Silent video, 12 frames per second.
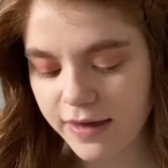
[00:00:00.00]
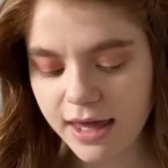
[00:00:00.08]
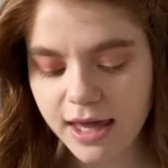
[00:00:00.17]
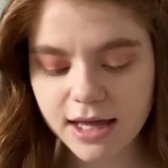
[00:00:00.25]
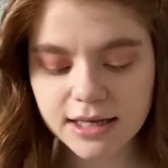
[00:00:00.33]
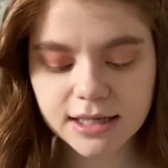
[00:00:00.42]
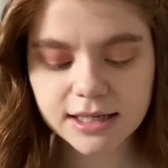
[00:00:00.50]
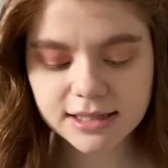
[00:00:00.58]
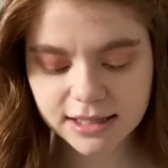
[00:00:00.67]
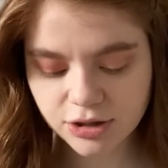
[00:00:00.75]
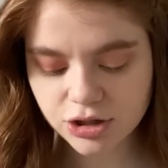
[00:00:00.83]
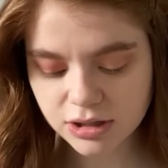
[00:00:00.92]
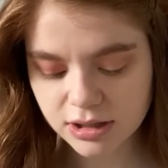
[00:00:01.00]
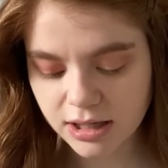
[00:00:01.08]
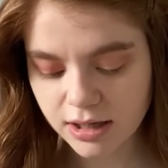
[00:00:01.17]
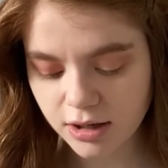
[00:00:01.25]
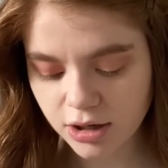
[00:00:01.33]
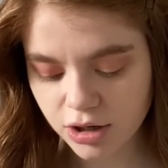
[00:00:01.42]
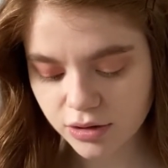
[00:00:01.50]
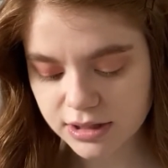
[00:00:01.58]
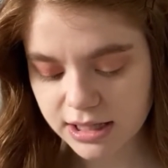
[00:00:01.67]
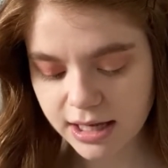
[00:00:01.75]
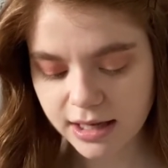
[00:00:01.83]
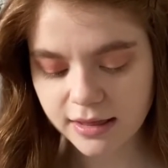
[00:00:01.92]
And essentially, you know,
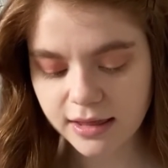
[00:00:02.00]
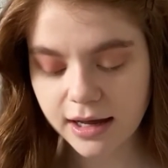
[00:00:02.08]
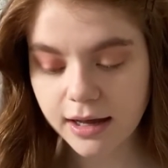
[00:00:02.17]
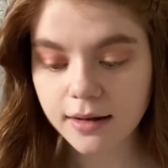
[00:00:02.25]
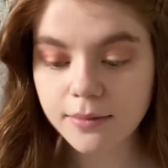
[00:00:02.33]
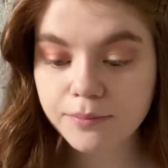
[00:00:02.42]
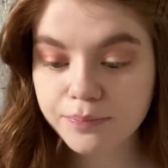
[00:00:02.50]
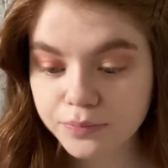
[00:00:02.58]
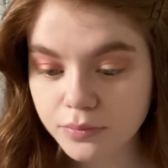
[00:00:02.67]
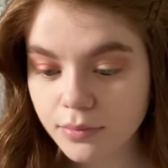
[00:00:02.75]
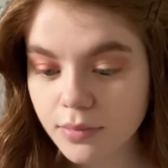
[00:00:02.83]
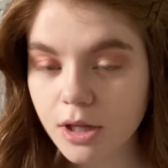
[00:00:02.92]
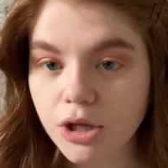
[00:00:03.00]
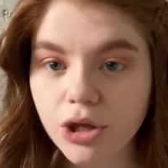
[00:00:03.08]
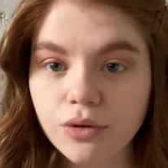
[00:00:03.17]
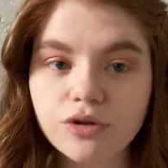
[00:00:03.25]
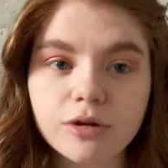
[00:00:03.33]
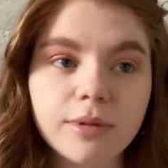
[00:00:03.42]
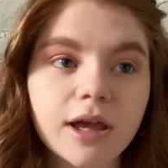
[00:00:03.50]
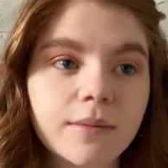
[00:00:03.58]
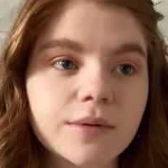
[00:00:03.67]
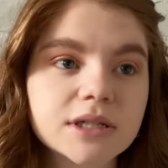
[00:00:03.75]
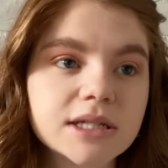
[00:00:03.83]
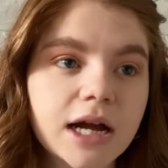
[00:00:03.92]
saying that you should be able
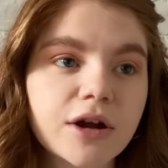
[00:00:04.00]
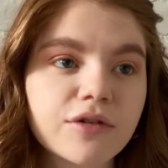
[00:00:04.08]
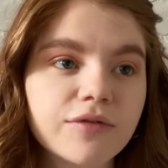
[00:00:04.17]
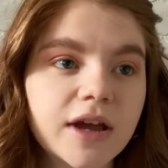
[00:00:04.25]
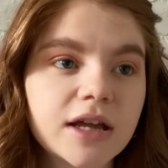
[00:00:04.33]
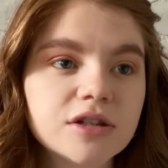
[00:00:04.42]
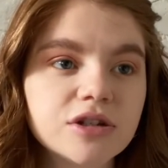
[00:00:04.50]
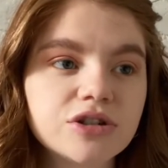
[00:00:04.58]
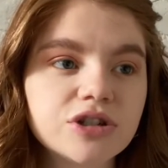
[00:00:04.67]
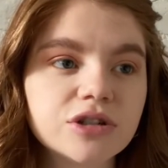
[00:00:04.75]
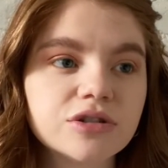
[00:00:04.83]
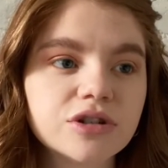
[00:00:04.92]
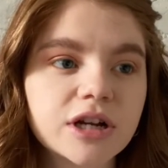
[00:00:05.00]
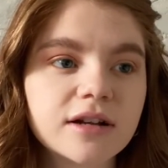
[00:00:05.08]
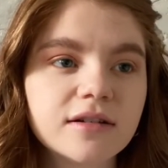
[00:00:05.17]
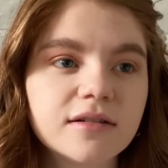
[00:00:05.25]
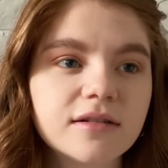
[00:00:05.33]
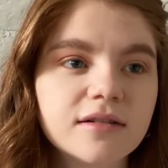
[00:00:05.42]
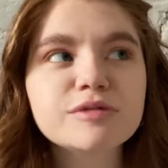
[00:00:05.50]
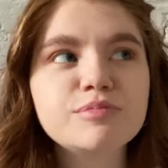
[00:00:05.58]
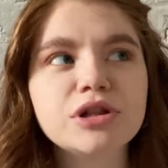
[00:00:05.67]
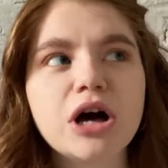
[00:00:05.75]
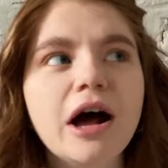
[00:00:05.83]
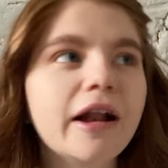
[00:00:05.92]
to sacrifice your children. I was
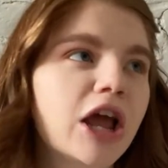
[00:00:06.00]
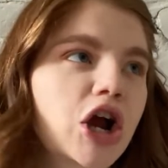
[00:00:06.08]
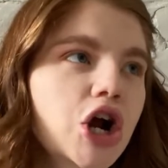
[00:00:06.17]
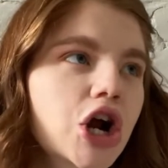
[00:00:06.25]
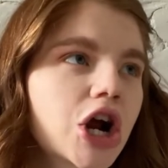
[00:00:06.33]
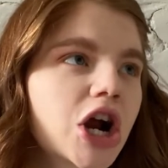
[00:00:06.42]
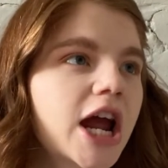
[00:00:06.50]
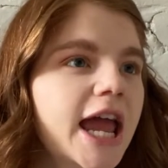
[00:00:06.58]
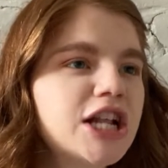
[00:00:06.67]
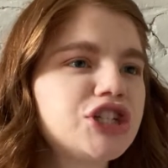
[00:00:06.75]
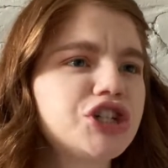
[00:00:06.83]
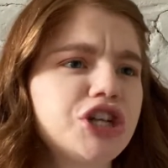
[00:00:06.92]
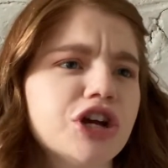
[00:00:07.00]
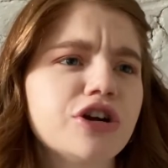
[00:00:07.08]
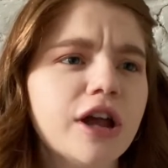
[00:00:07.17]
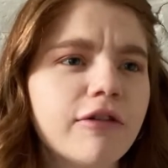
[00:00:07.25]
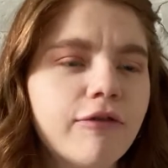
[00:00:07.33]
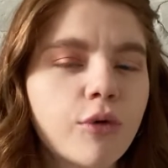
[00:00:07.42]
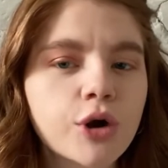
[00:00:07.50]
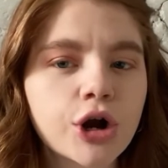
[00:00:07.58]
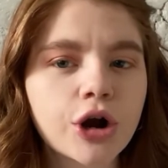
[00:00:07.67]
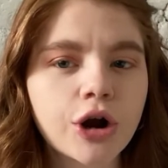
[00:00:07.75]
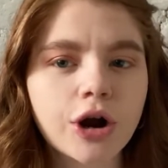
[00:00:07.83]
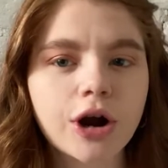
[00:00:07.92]
applauding her and cheering for
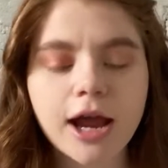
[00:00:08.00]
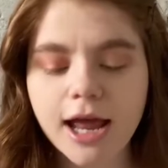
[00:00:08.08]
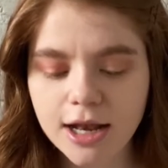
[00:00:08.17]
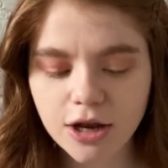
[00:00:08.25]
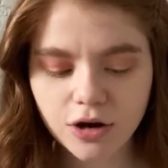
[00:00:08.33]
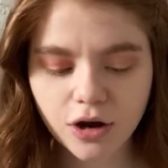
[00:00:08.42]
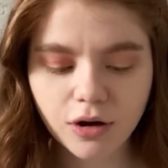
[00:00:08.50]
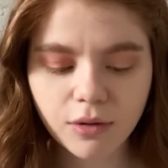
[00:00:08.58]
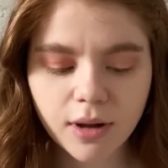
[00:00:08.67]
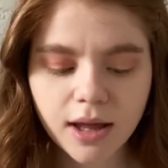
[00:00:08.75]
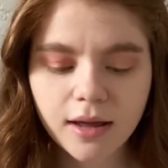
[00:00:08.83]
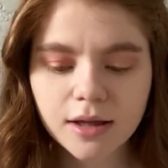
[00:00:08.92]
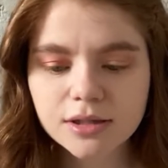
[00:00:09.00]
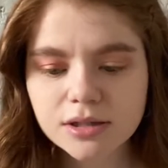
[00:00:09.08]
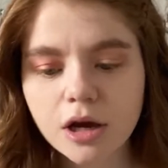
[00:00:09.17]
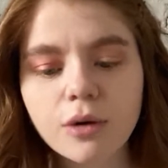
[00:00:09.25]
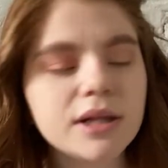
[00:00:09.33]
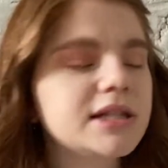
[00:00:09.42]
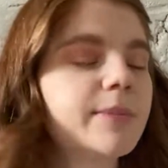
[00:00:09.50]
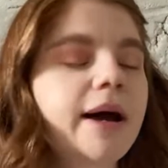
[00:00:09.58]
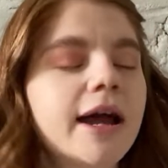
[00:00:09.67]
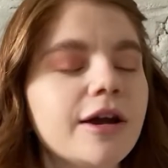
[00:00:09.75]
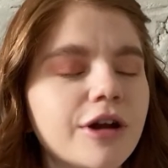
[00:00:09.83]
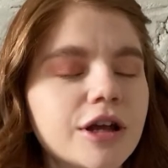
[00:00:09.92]
her, and you know, so
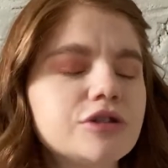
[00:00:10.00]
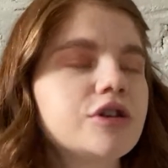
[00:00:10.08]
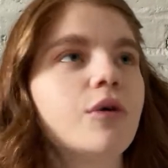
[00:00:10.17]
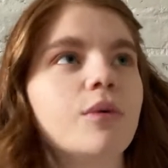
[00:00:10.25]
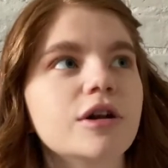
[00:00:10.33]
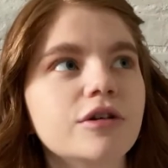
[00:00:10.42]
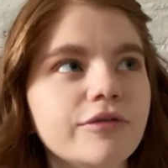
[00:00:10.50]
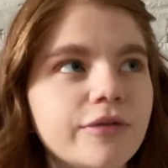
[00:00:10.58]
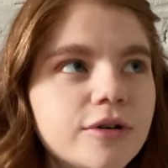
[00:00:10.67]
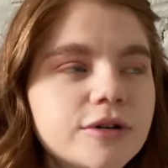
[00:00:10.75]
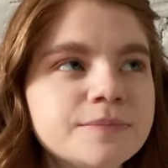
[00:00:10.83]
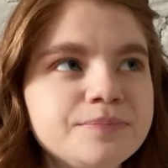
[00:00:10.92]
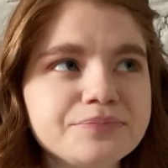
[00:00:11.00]
inspiring, so wonderful.